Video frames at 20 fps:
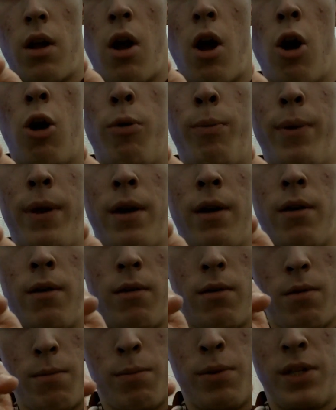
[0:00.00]
open
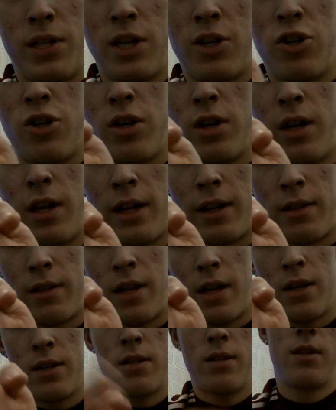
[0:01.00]
position like
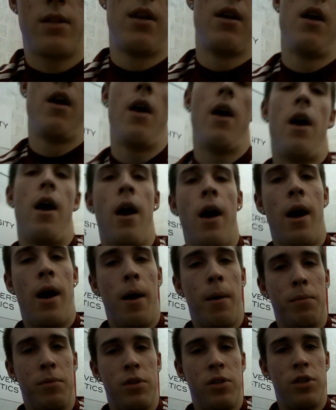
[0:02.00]
this,
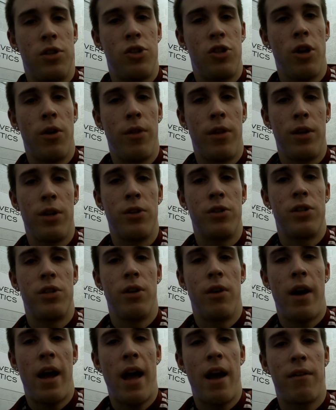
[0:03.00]
to show that you
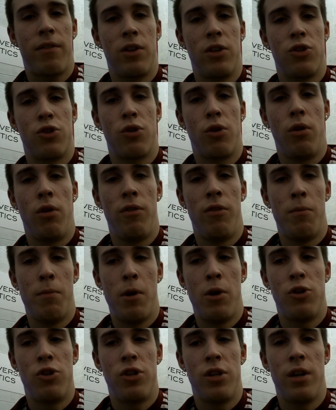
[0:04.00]
still have control of the
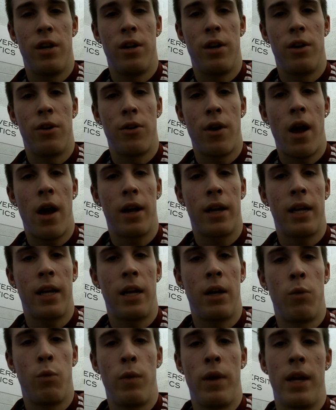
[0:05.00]
motion and you're not
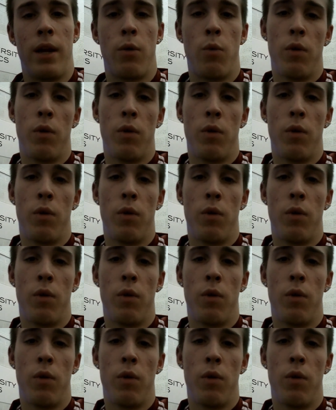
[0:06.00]
getting weak.